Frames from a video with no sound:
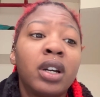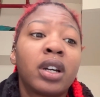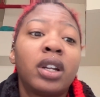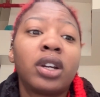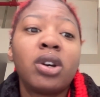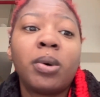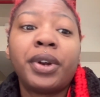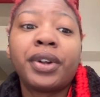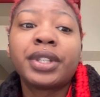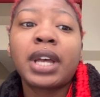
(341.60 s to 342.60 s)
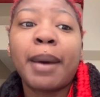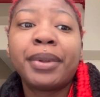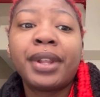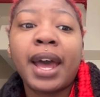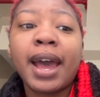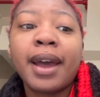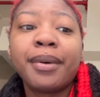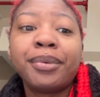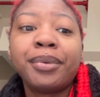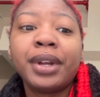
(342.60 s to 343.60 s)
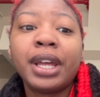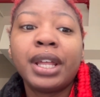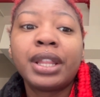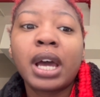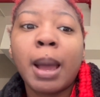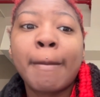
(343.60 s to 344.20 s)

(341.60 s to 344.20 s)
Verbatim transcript: Gonna go in on top of that with